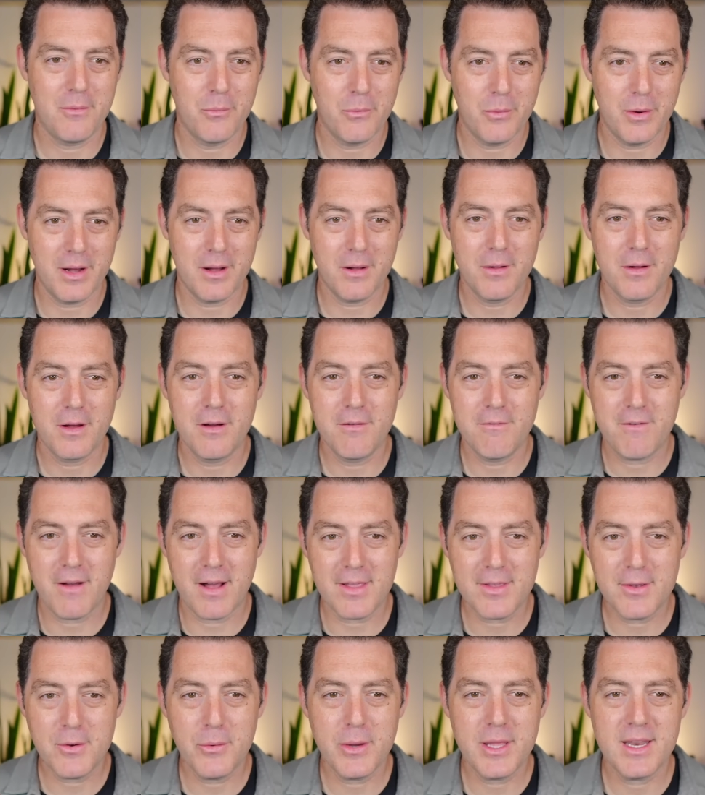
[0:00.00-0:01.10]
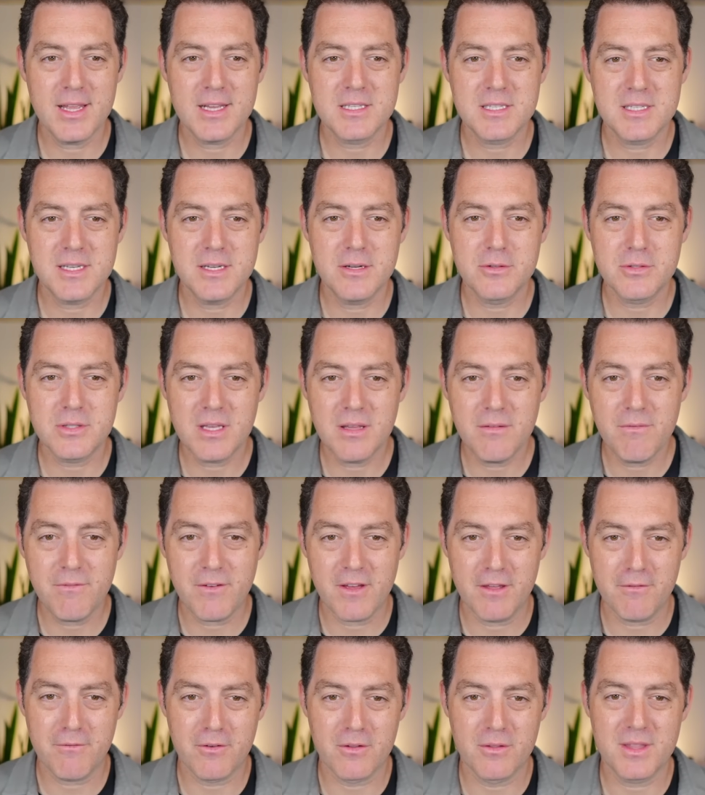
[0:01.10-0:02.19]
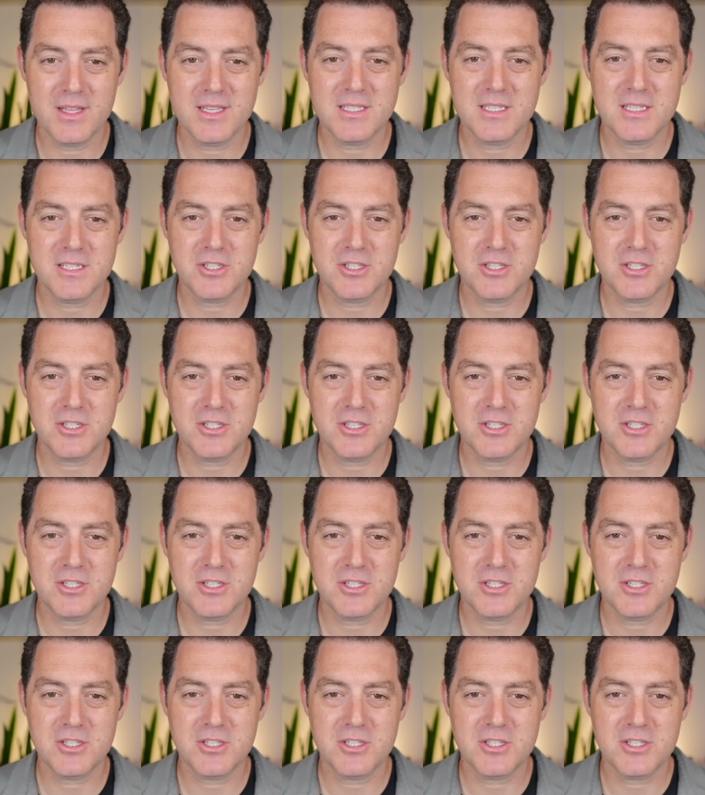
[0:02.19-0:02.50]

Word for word: Well, evaluating C O T faithfulness